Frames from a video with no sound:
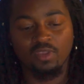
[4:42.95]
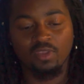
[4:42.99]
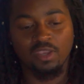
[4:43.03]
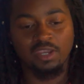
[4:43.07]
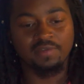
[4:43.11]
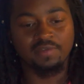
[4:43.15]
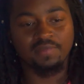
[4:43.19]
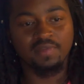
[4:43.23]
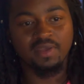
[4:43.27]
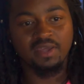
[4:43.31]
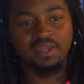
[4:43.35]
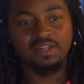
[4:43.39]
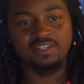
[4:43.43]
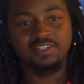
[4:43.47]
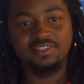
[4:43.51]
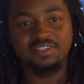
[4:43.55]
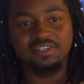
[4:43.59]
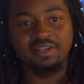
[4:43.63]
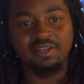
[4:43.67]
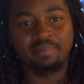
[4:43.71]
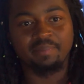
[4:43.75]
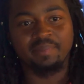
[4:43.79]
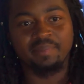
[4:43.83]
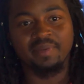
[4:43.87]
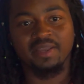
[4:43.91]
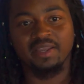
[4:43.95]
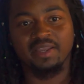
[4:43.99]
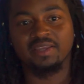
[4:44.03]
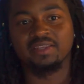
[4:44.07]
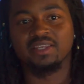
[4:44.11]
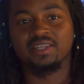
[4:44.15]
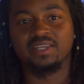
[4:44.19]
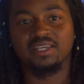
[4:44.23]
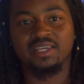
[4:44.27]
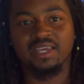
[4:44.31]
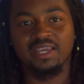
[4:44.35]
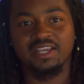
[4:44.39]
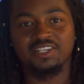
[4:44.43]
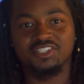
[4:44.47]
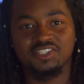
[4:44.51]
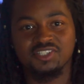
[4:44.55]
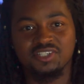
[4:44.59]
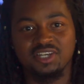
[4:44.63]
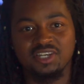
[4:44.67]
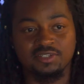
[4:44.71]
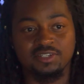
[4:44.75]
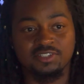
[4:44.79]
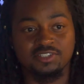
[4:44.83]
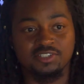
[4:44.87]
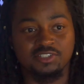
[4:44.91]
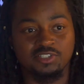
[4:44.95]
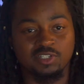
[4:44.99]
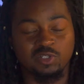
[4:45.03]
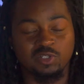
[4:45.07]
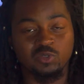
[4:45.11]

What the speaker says: If that isn't a big indication that this is